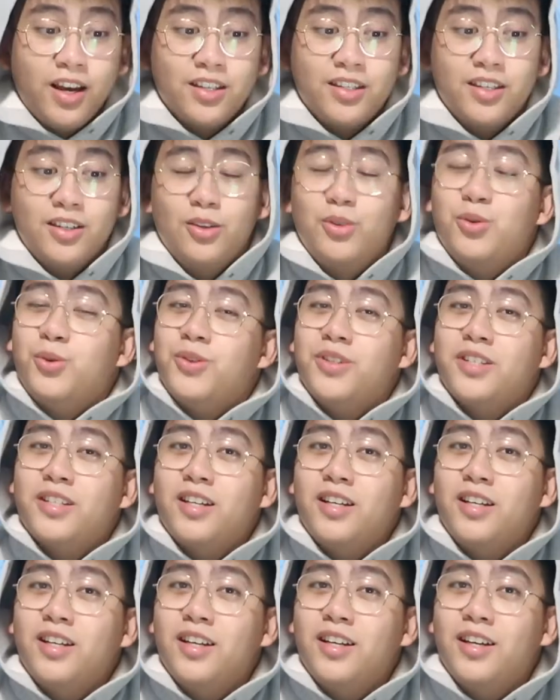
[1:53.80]

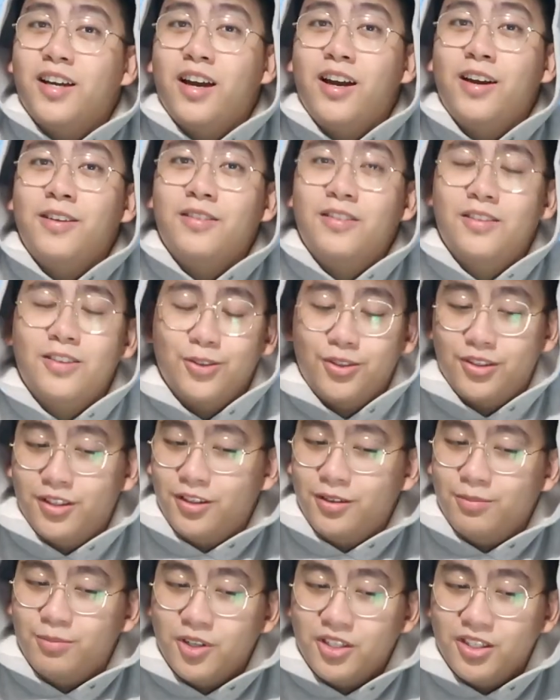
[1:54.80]
Asakusa. I
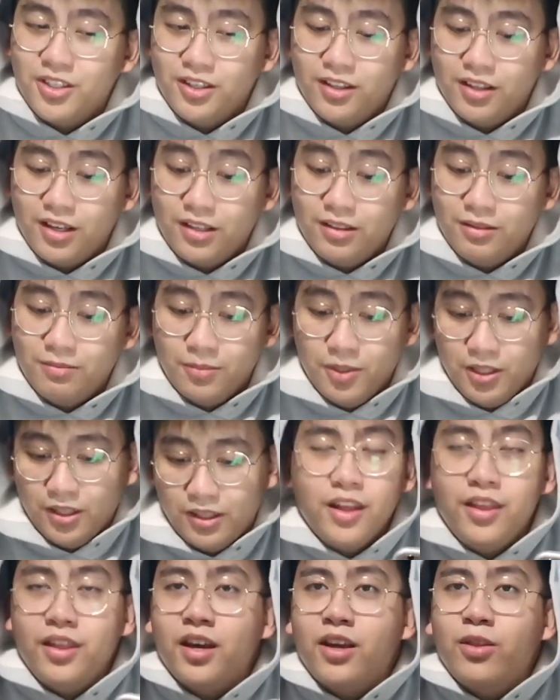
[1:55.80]
totally butchered that.
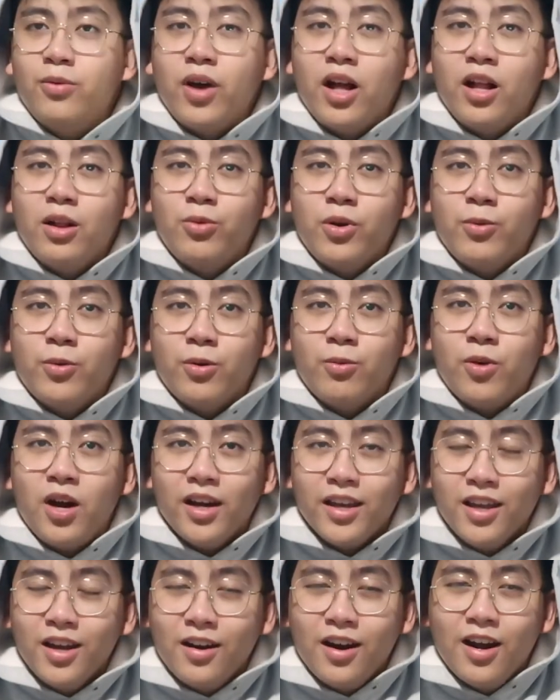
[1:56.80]
And then while we were
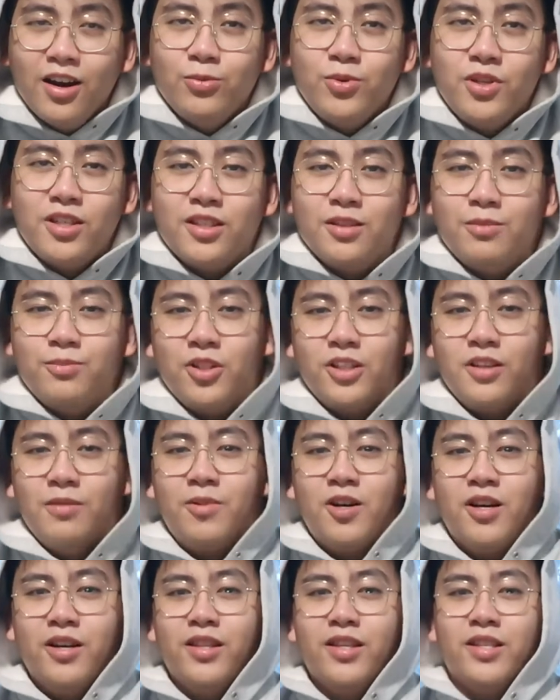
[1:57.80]
walking around, we stumbled
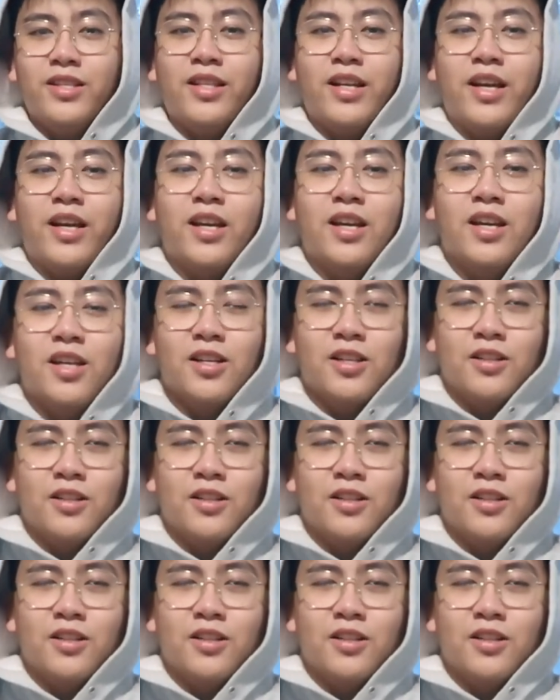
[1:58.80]
upon this like